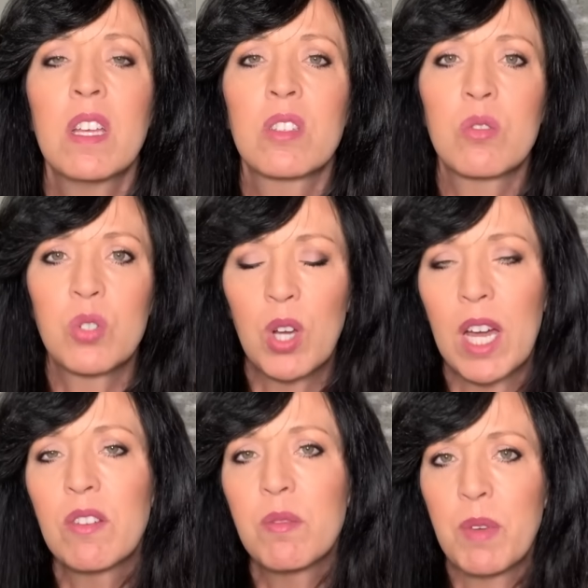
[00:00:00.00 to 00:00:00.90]
So
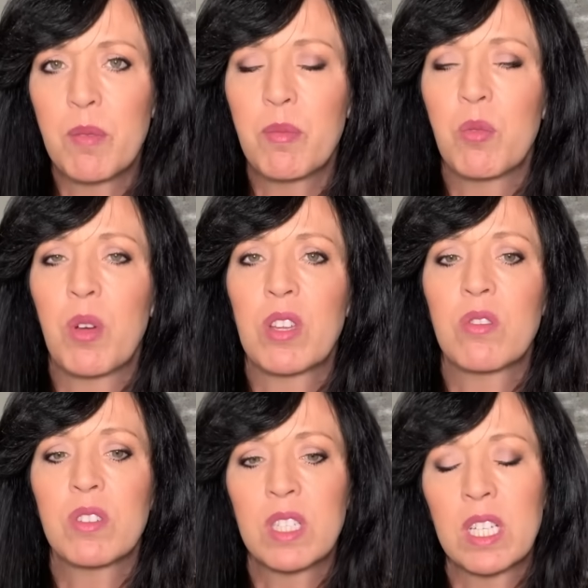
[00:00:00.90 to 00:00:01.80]
try to remember, when
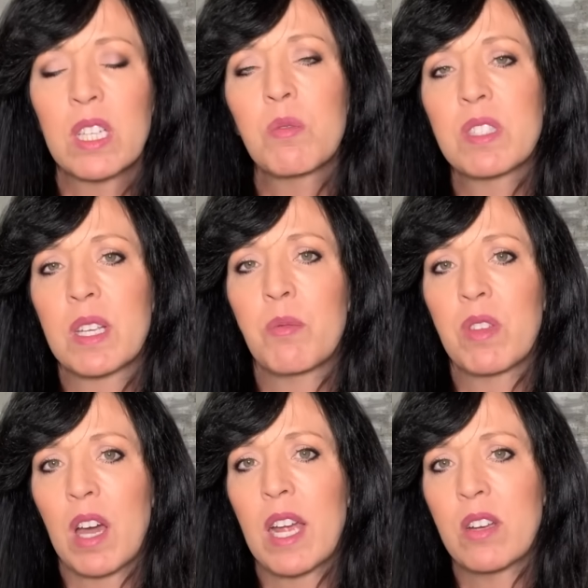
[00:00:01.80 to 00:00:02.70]
you're dealing with someone
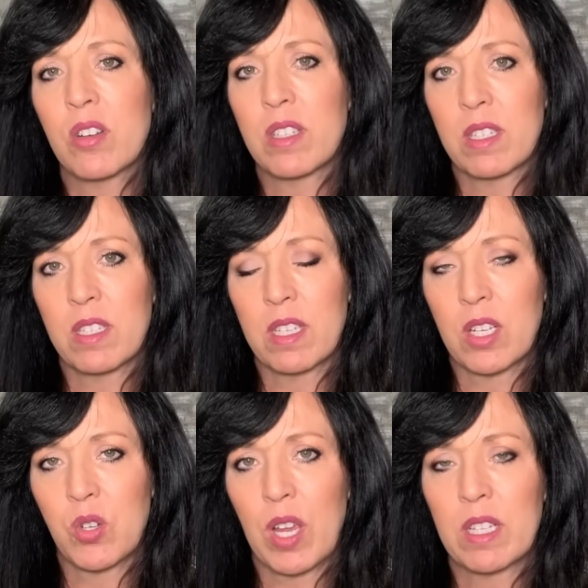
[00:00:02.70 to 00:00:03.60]
with high narcissistic
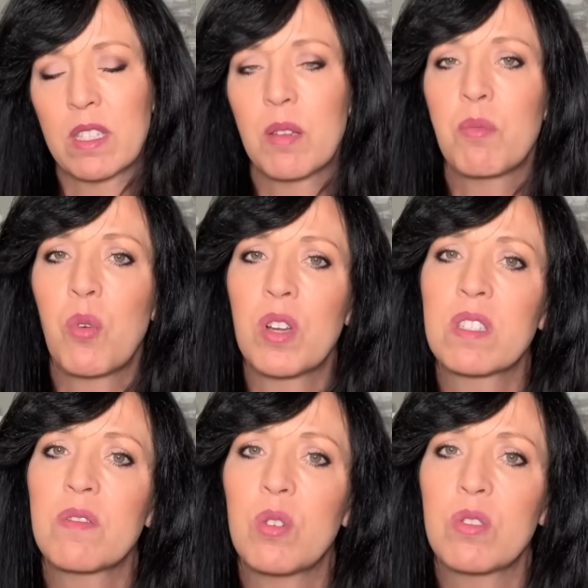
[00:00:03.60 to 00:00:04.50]
traits, the importance
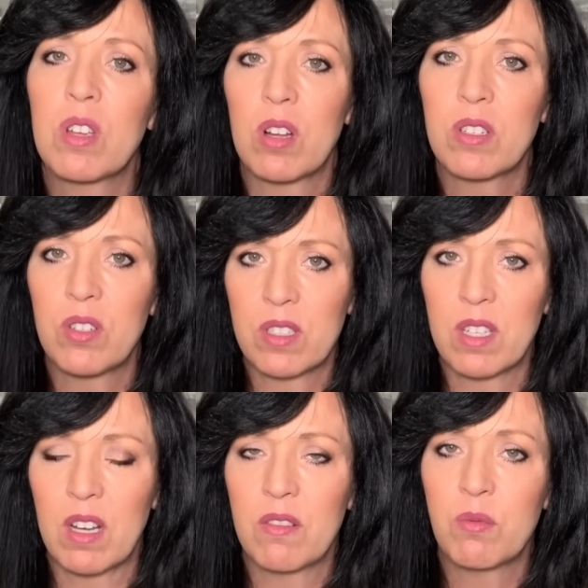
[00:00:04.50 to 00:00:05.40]
of holding on to
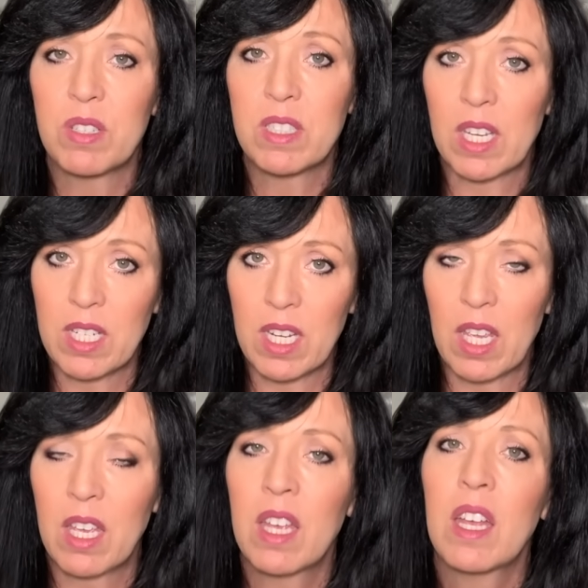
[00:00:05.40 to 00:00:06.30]
yourself with
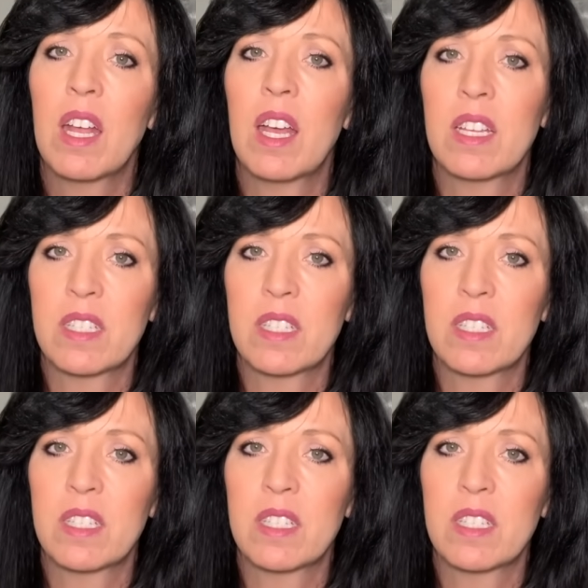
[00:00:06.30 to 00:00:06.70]
dignity and